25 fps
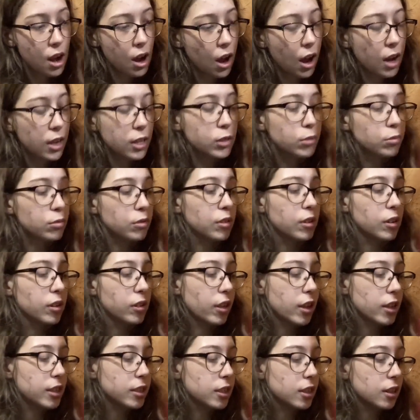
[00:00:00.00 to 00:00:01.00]
just
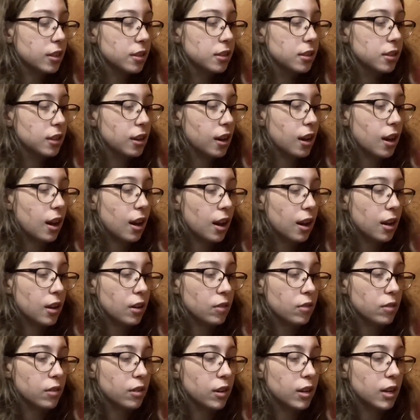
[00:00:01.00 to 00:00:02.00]
realized the Anna
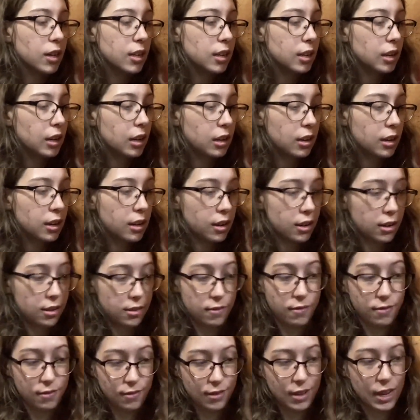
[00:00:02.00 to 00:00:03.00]

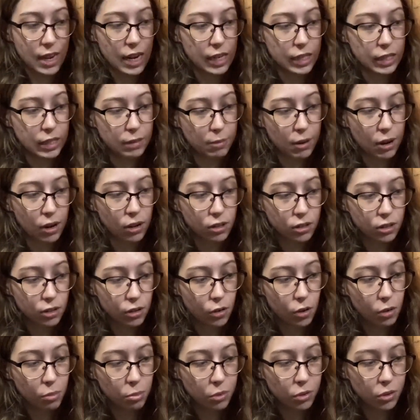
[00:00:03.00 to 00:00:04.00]
Karenina is a Barnes &
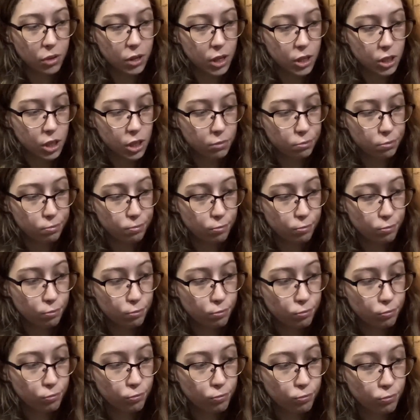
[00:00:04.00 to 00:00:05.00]
Noble edition.
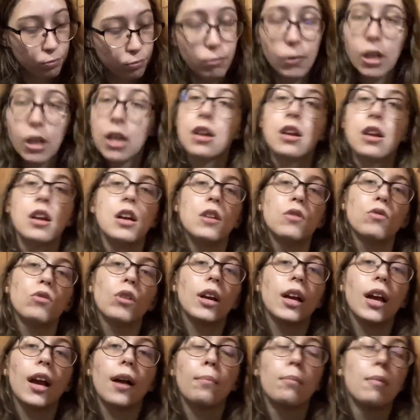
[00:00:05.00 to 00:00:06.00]

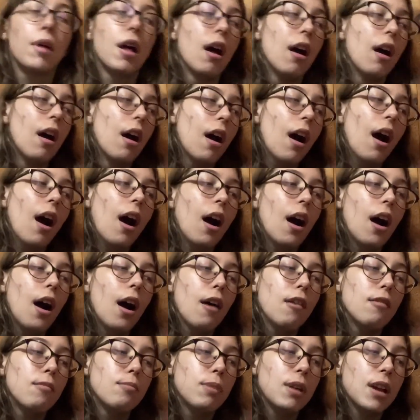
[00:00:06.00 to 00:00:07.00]
Intriguing.
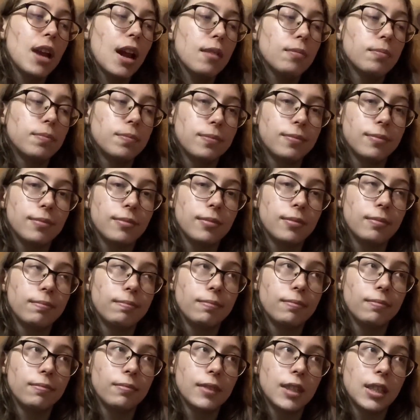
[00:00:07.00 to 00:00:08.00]
But yeah,
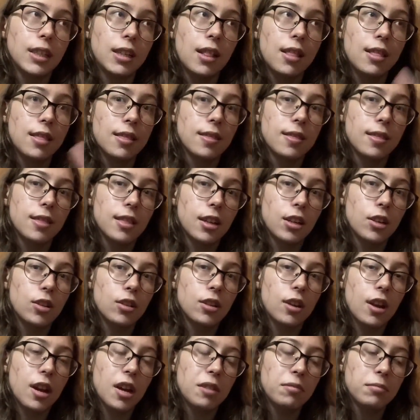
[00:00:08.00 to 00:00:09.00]
good
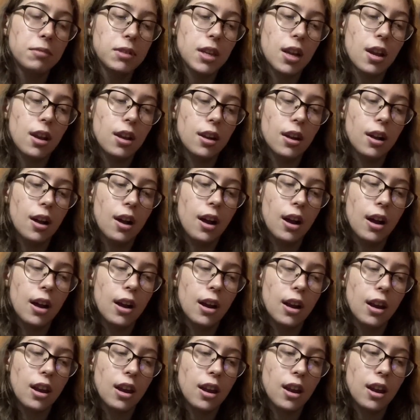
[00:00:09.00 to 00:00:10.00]
times.
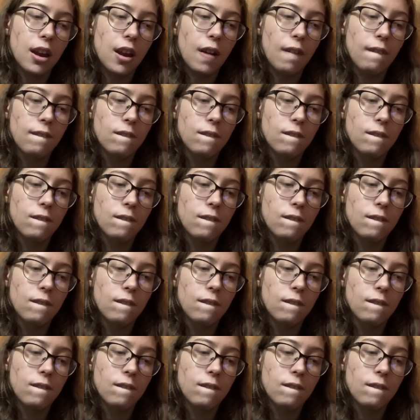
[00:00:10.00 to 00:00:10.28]
I